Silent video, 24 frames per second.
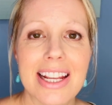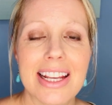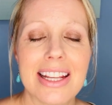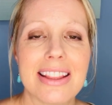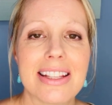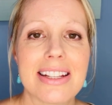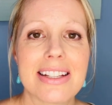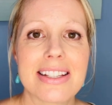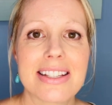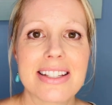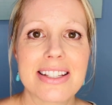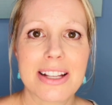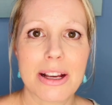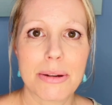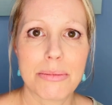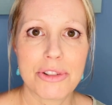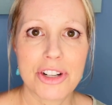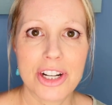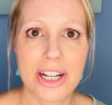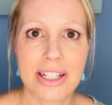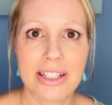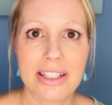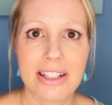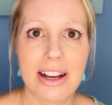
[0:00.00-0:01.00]
in the
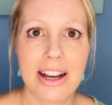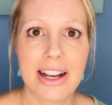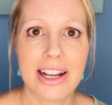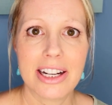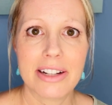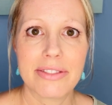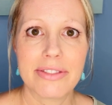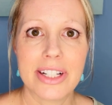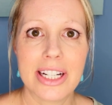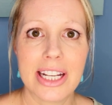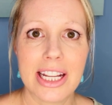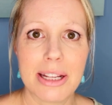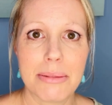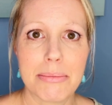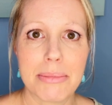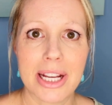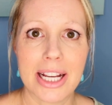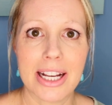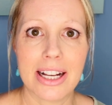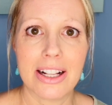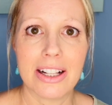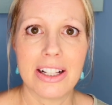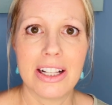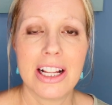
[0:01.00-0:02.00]
subject line of an
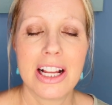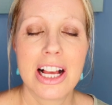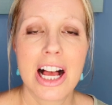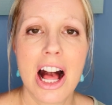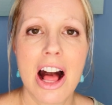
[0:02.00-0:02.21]
email